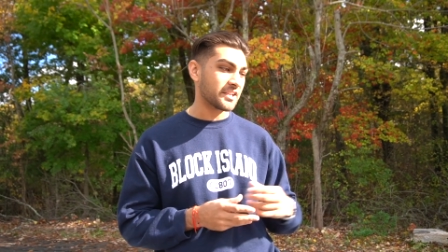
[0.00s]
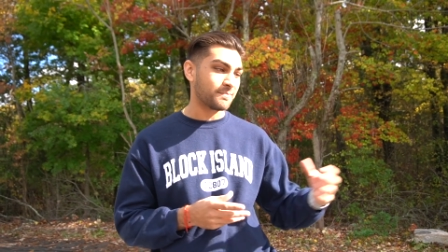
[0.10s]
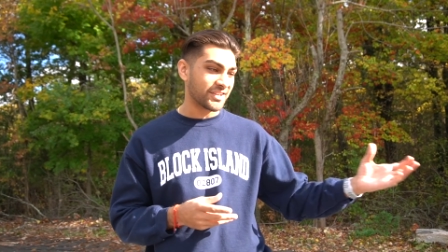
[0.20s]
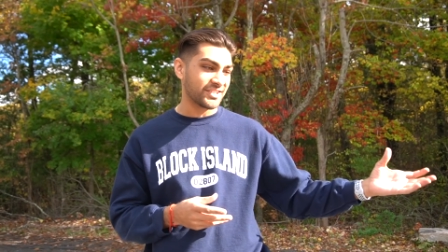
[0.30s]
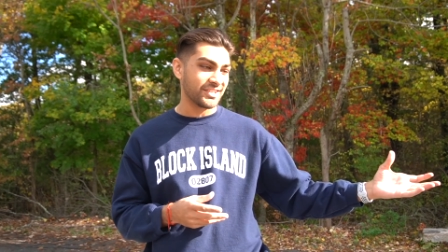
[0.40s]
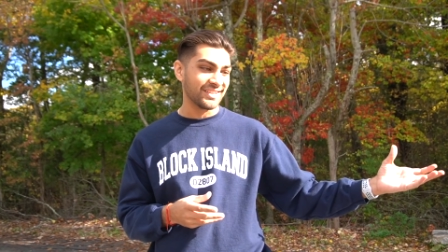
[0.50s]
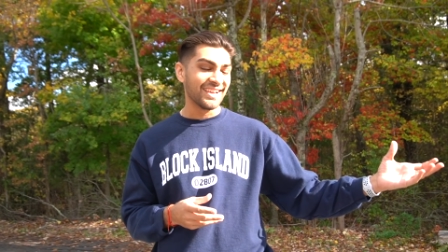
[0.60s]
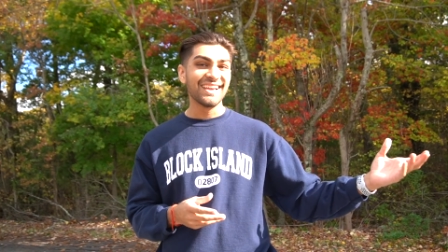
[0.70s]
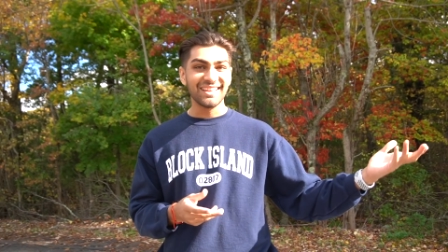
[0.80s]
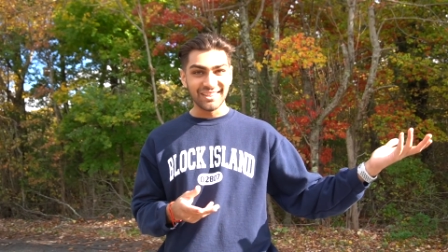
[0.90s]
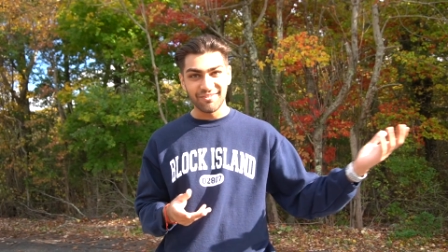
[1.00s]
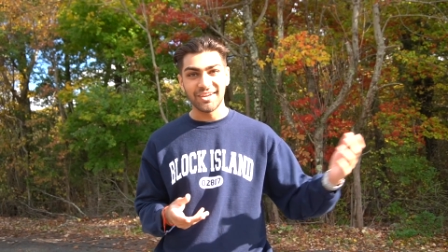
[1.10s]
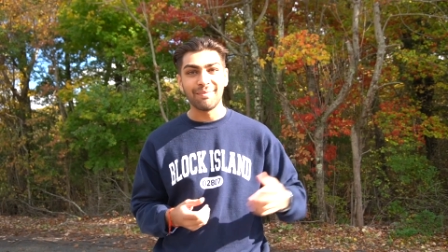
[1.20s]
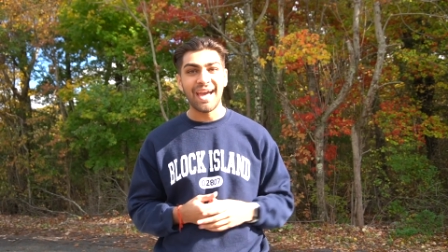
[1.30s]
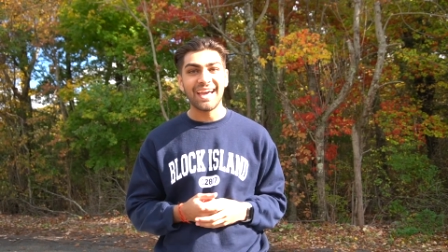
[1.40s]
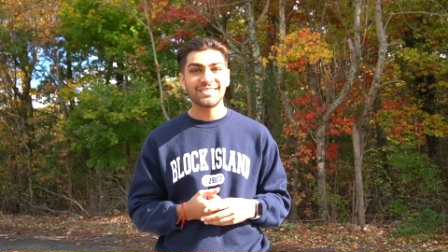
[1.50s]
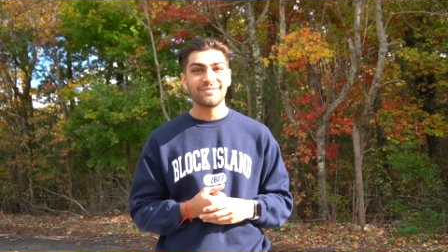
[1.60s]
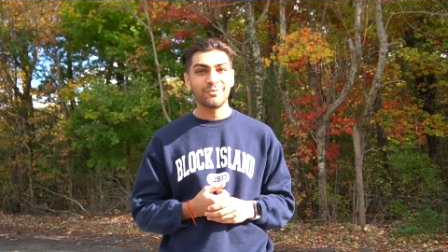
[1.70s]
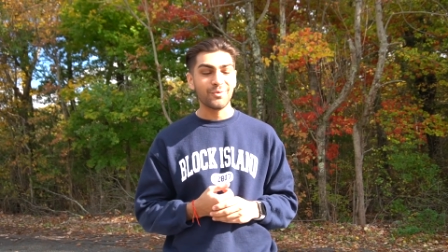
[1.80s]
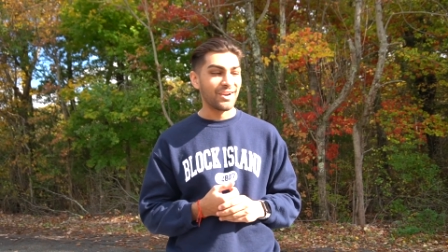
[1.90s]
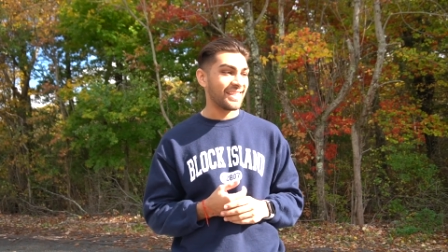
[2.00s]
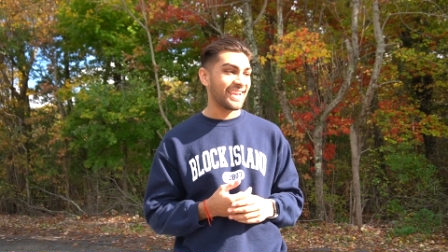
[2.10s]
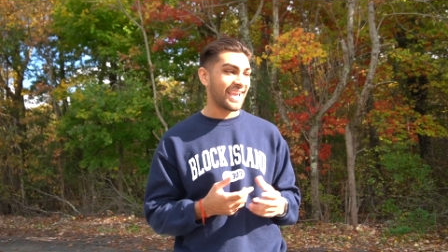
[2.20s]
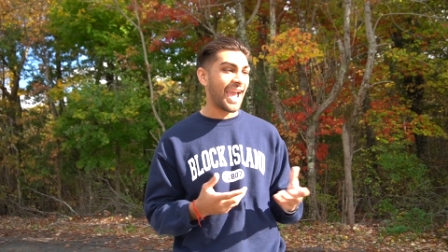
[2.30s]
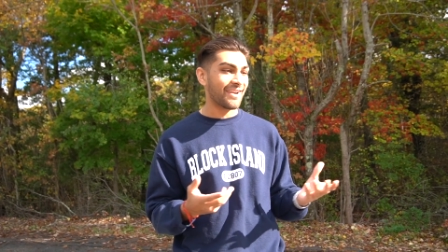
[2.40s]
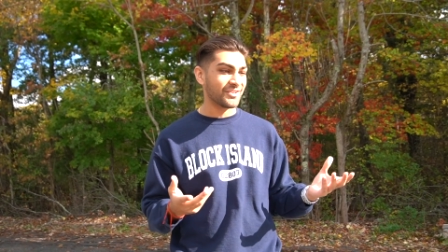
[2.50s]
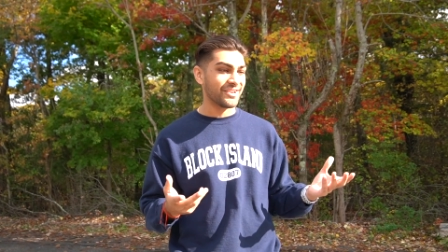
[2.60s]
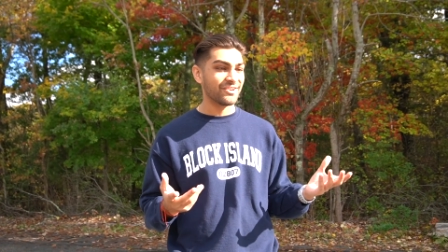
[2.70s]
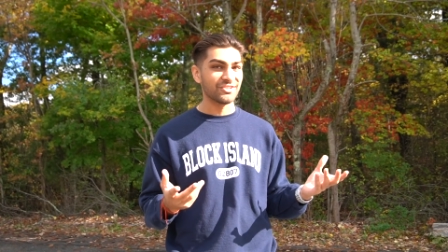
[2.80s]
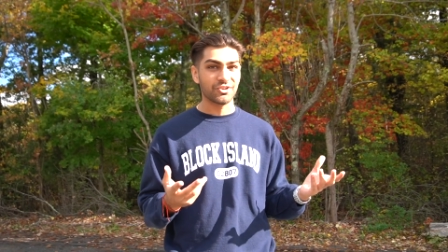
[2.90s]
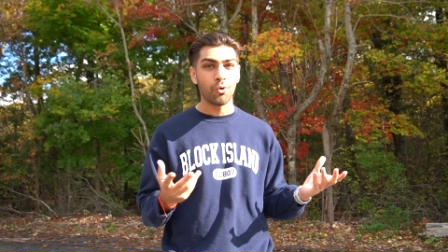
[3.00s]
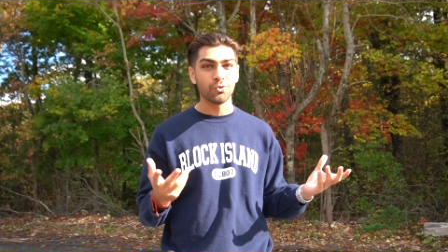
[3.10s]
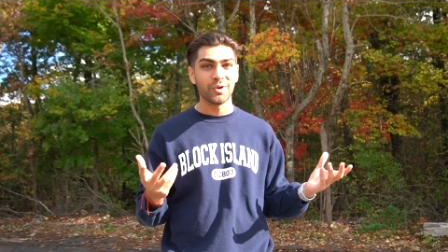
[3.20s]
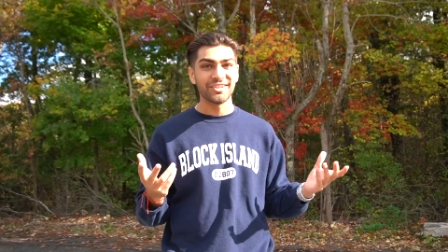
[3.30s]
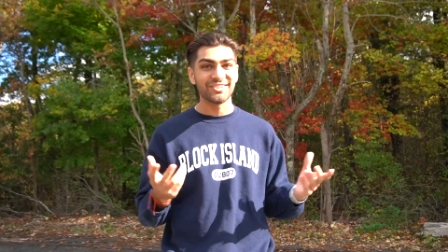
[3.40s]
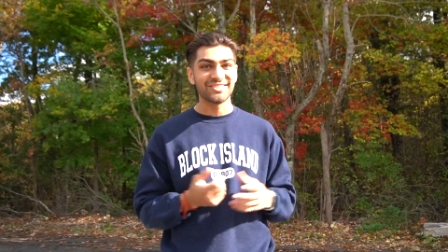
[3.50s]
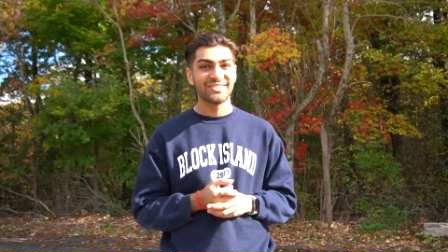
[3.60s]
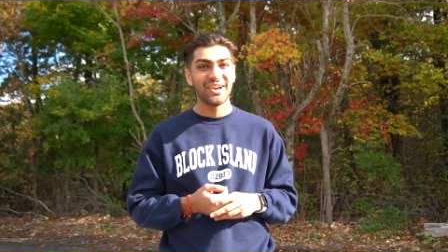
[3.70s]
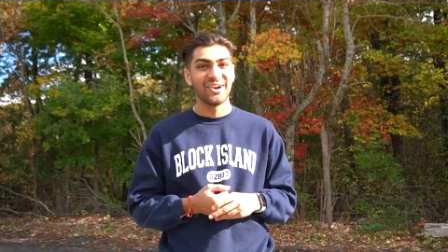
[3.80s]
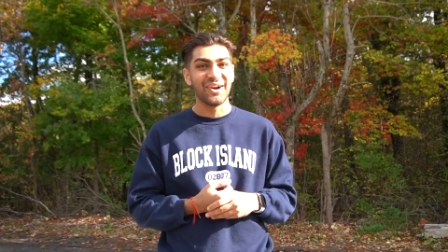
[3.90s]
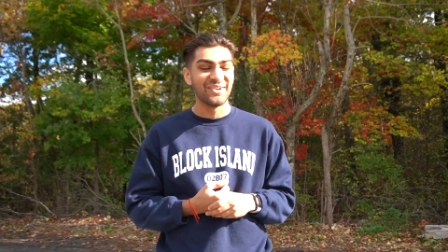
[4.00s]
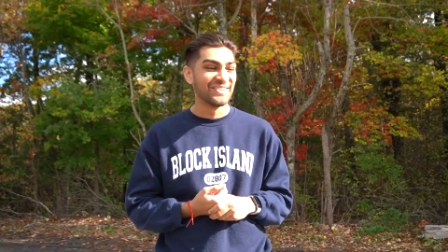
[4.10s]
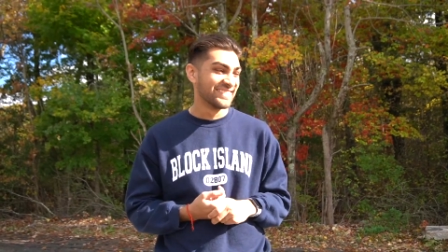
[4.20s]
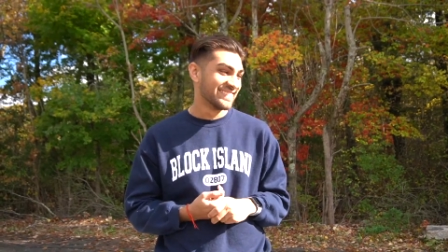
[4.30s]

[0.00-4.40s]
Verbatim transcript: especially. Gotcha. Living in Mass, where like half the year is cold winters. So. True.